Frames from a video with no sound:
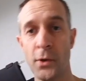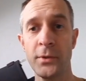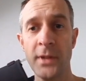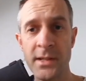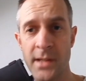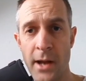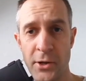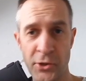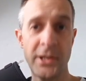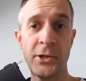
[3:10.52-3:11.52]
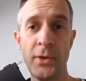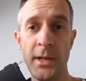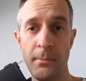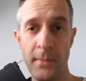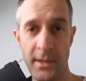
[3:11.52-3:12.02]
So this
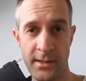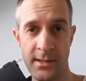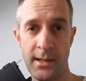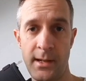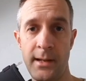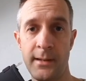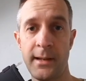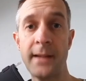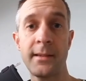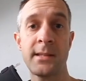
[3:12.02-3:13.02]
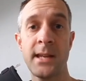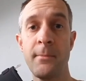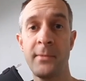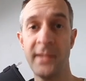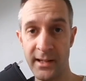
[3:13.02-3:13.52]
3-3 means it got the
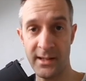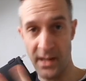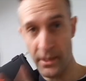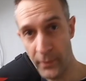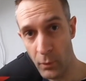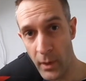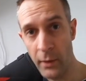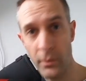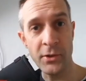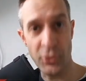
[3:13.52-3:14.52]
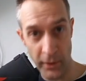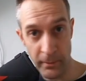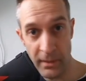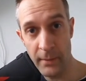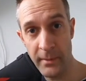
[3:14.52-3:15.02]
same thickness everywhere,
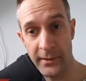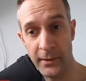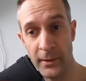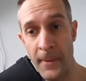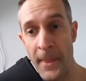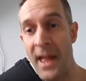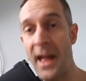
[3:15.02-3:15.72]
3 millimeter.